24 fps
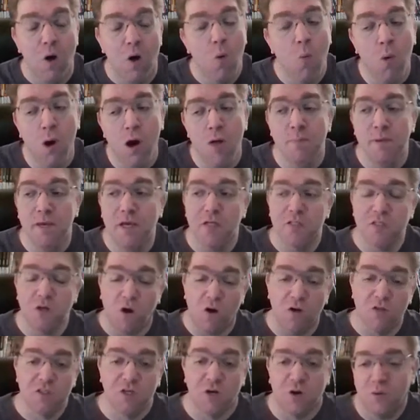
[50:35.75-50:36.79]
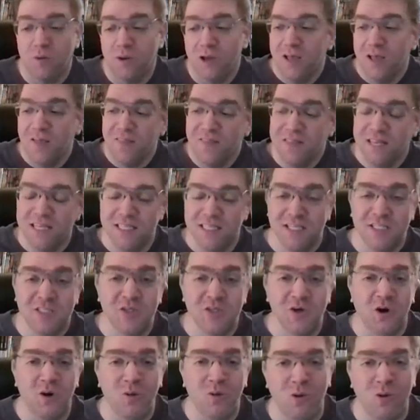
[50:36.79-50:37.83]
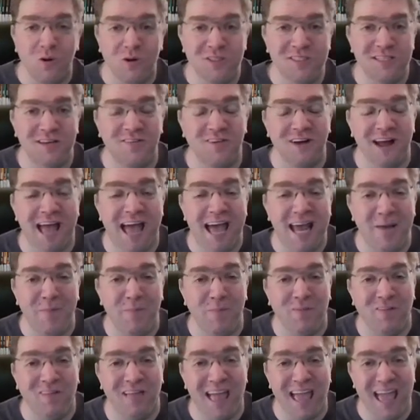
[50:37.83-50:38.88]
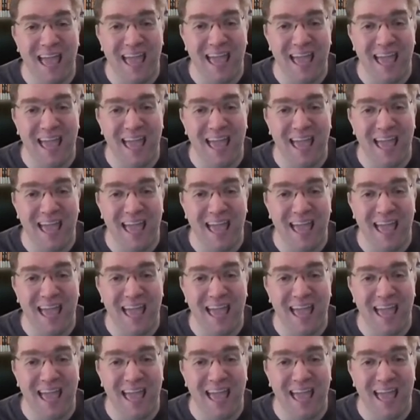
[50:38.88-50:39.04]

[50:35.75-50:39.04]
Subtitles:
One, because also Disney Star Wars never had a plan.